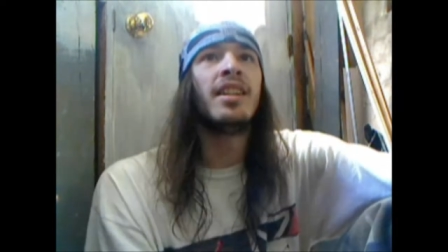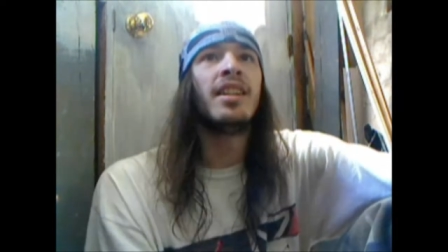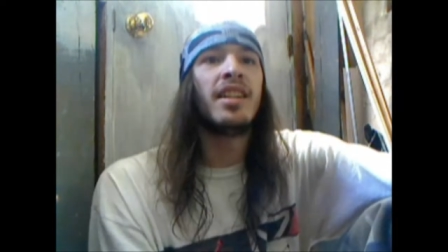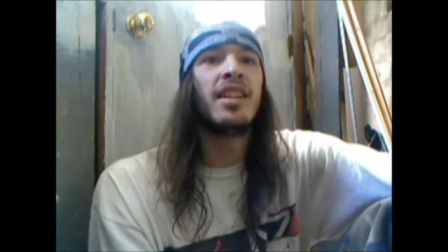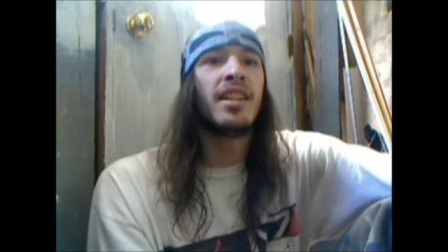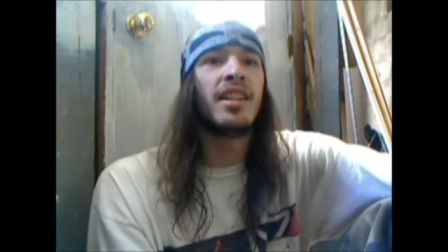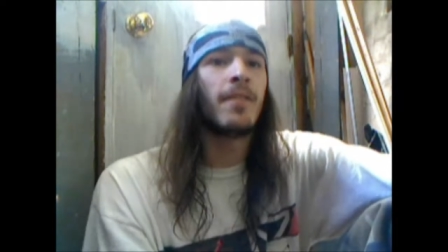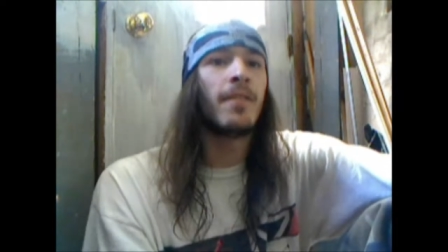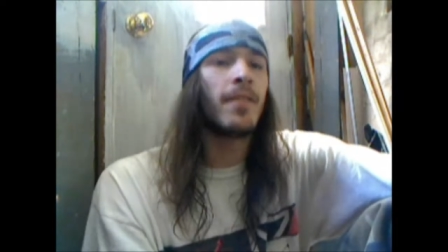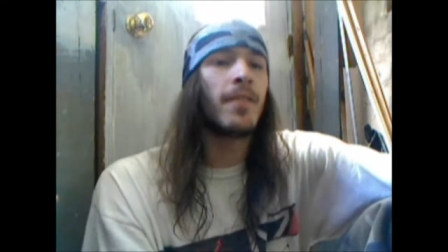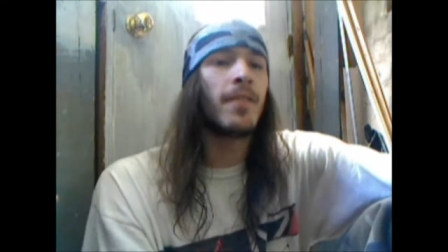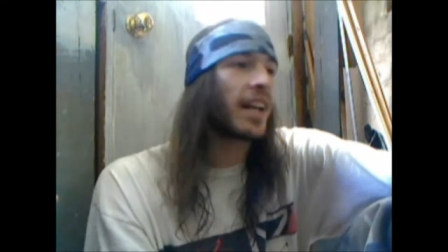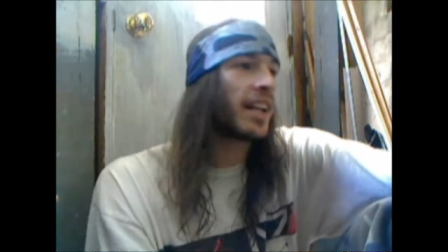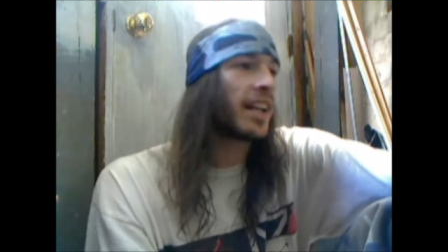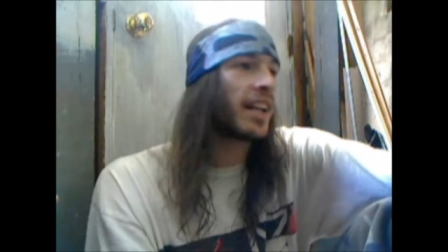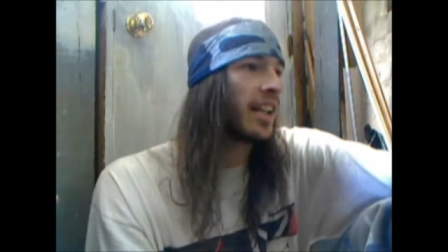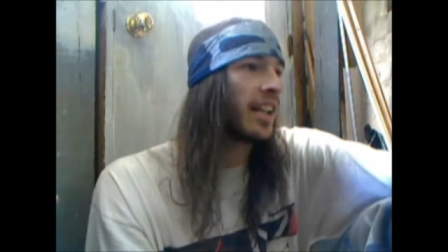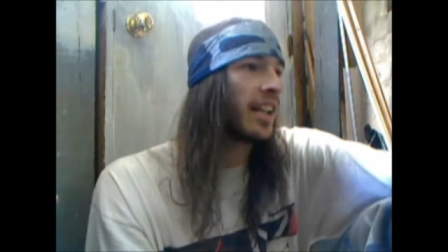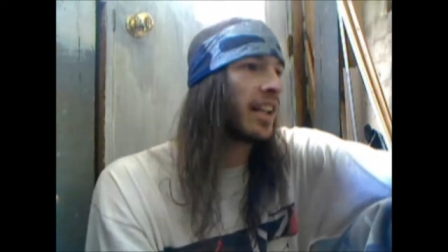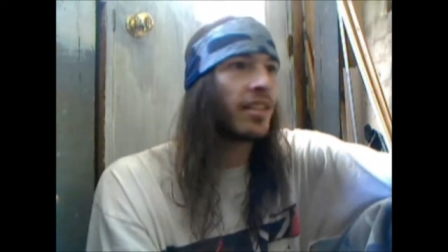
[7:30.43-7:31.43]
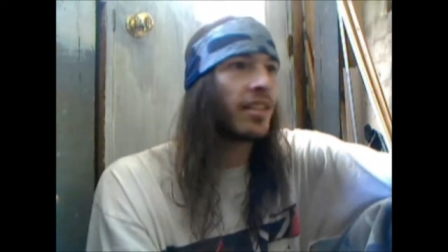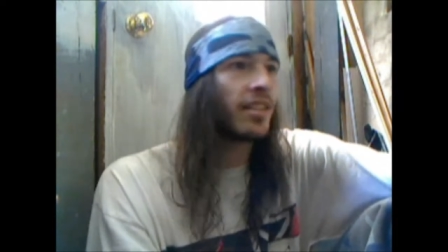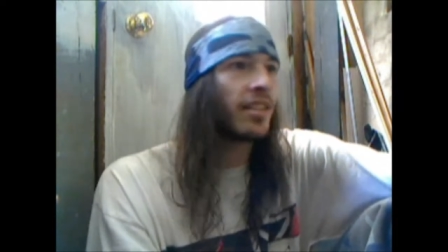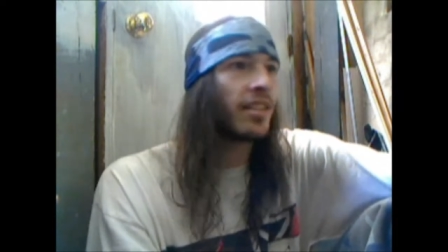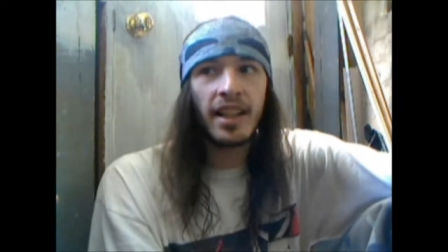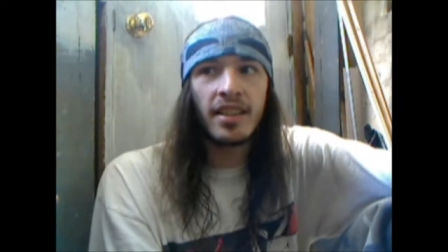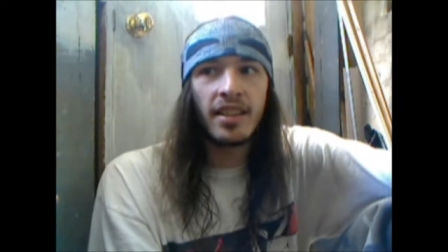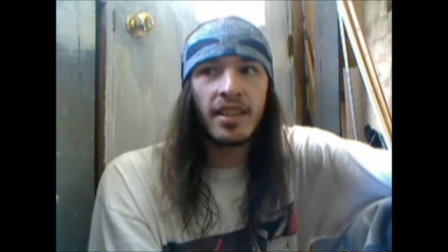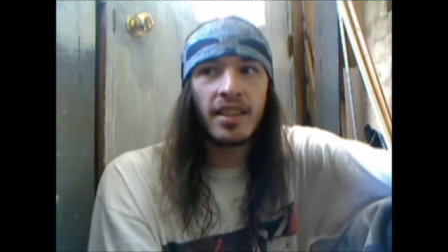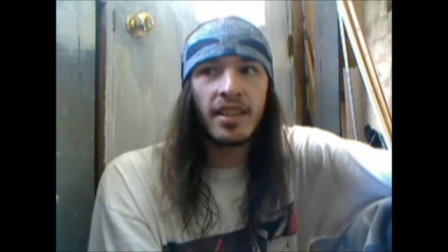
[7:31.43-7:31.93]
If I get irritated,
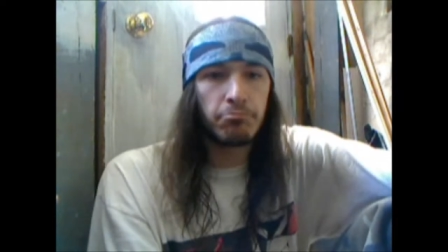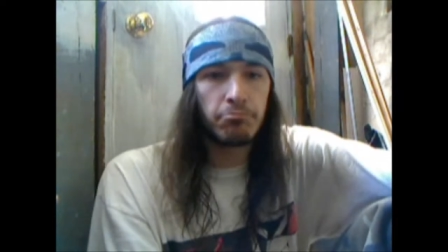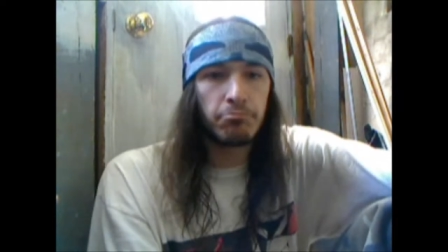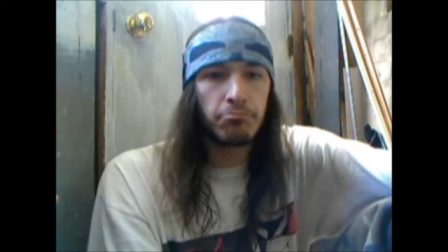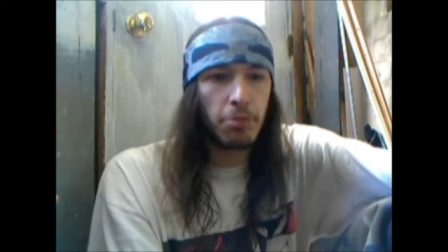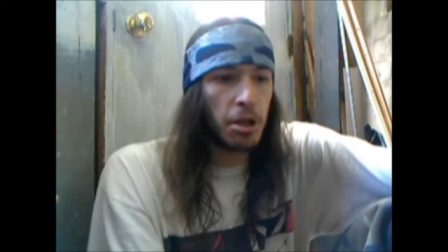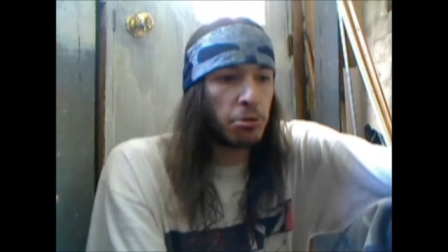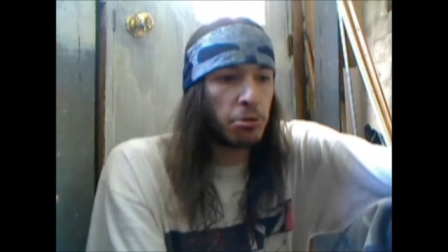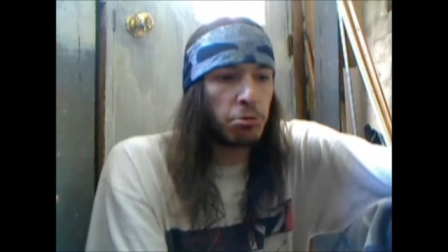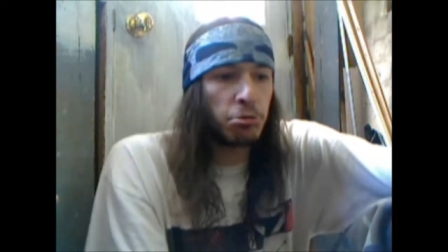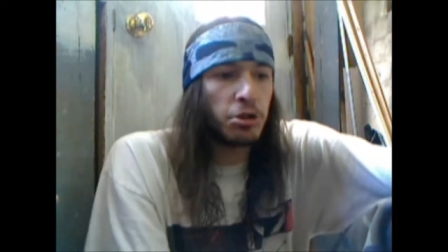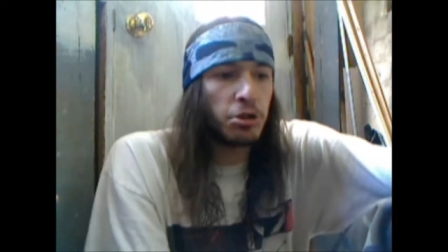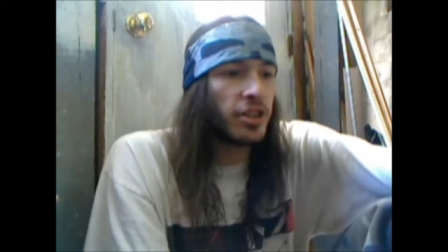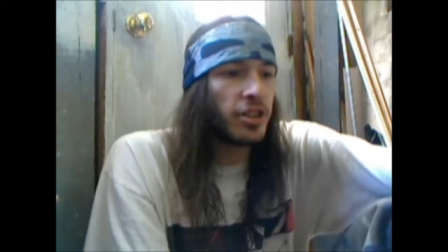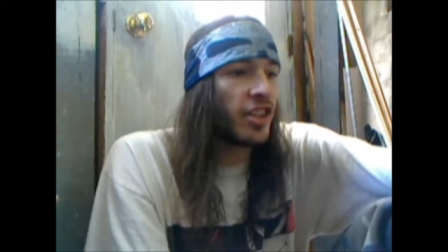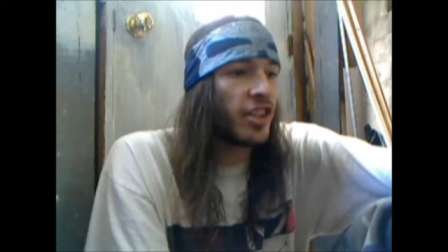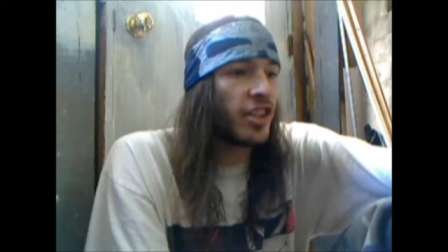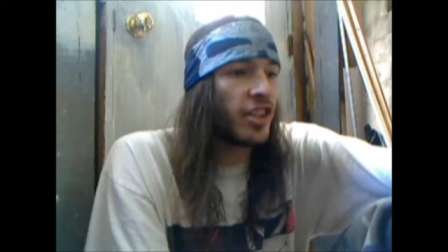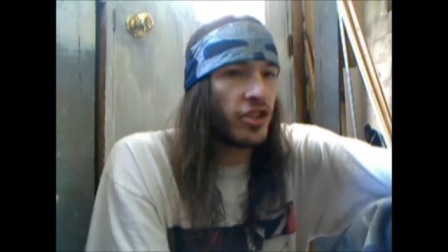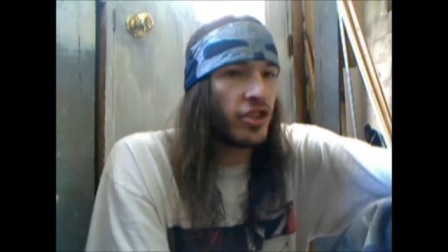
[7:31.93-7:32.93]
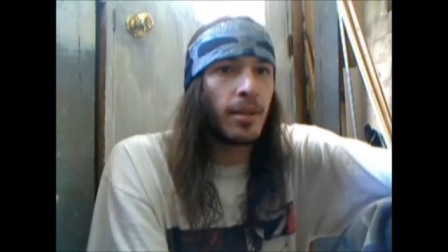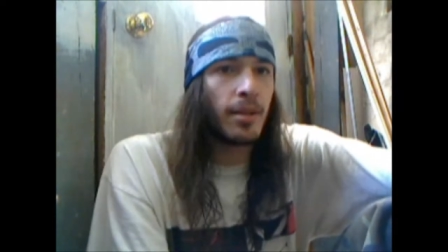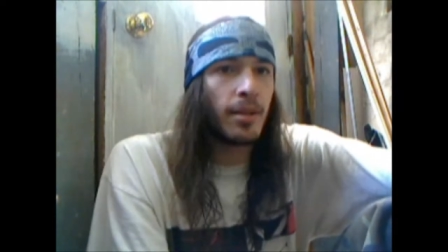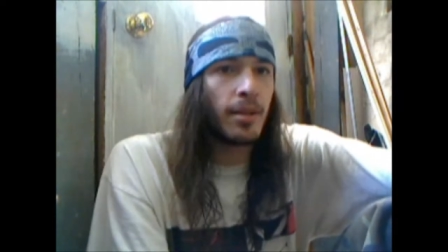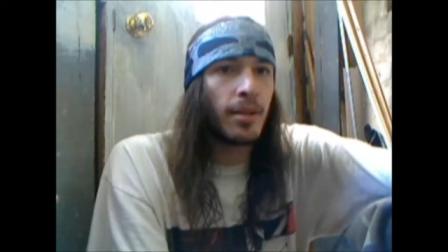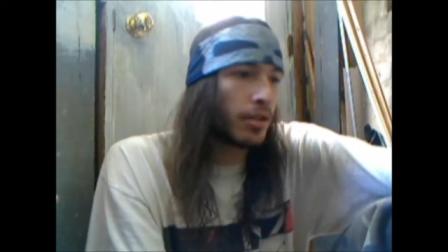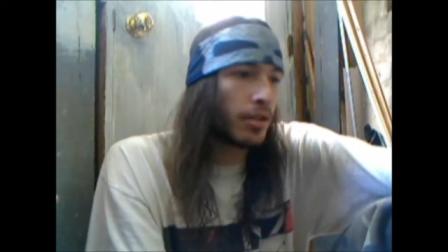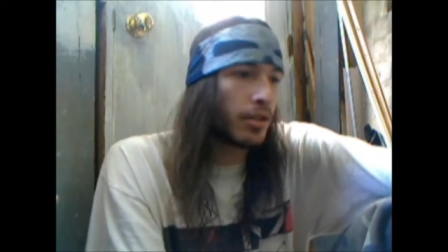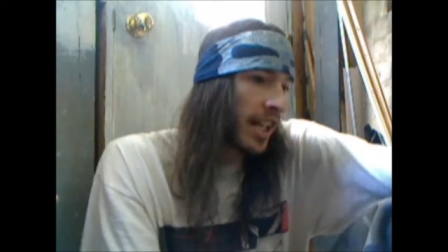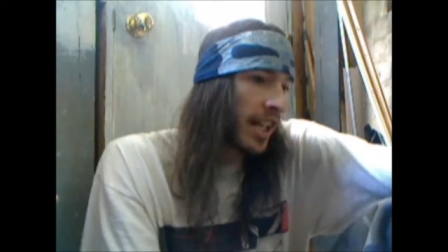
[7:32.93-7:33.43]
I don't say shit. I'm like,
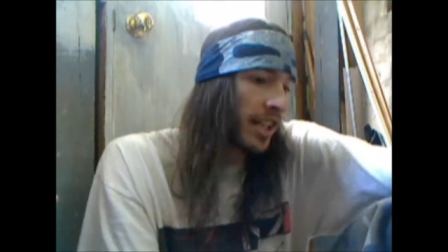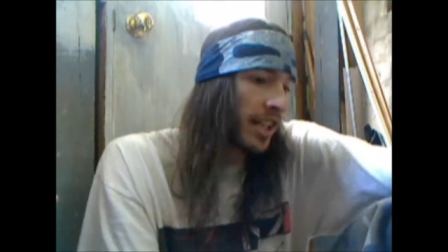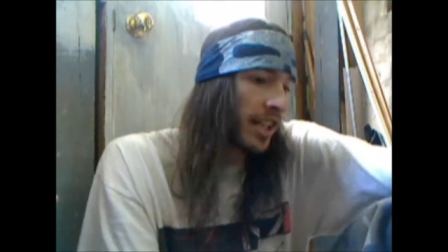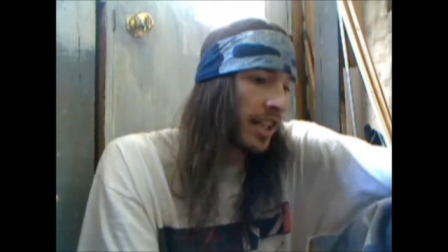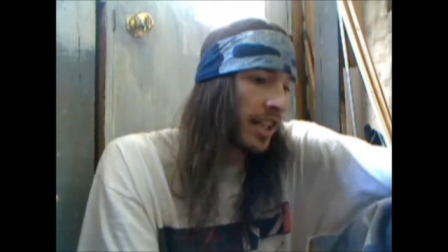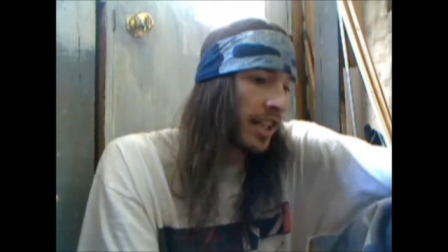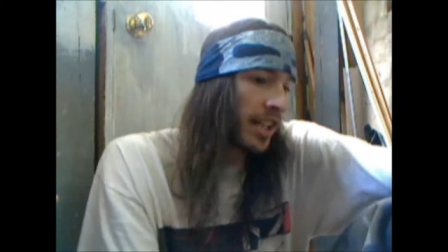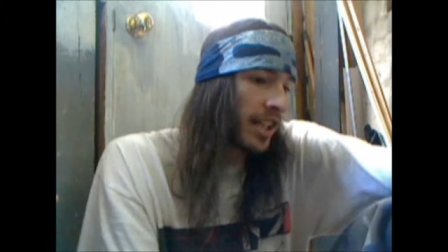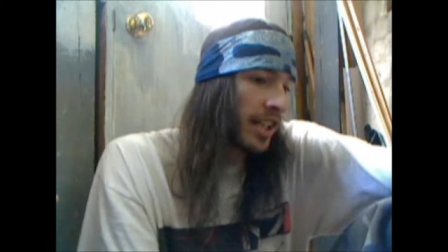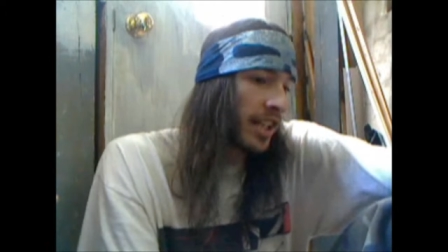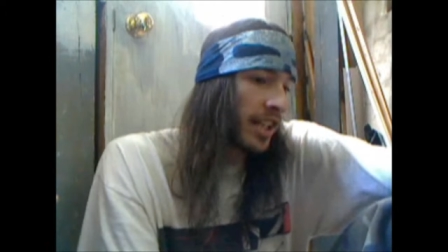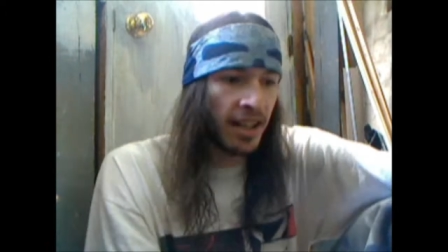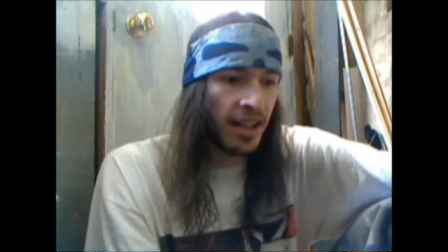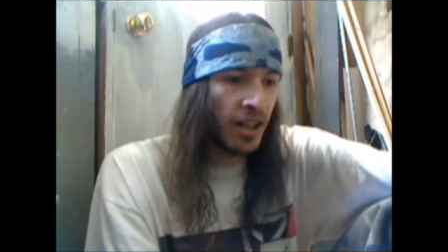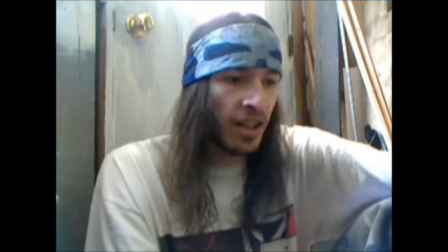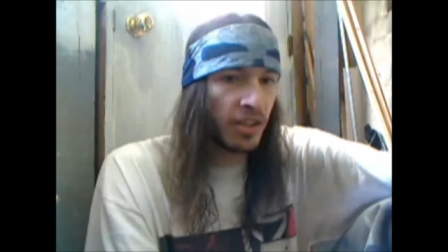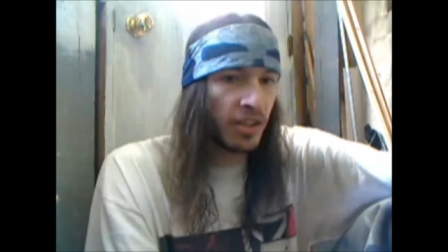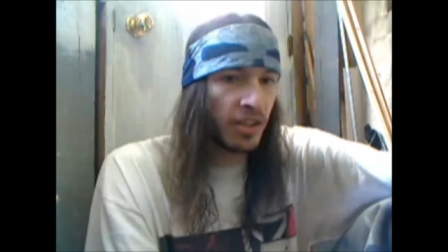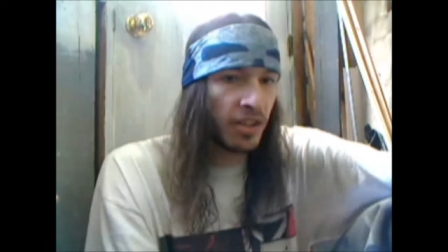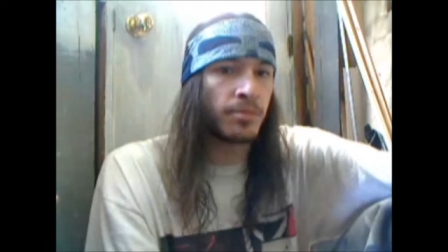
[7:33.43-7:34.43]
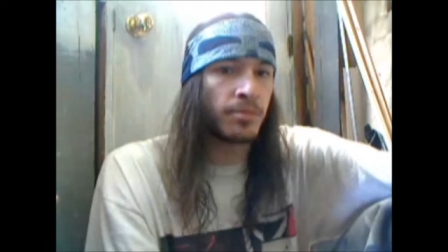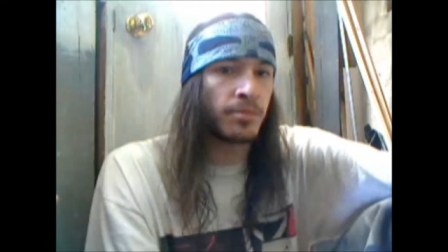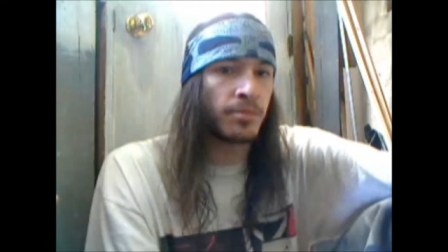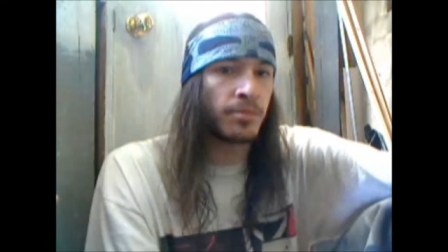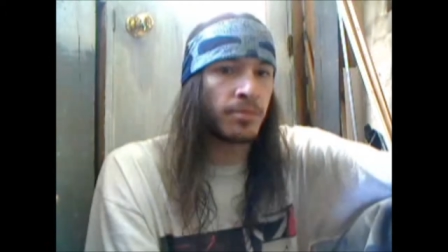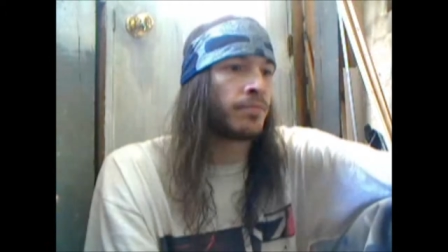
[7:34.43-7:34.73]
okay, you did that, awesome.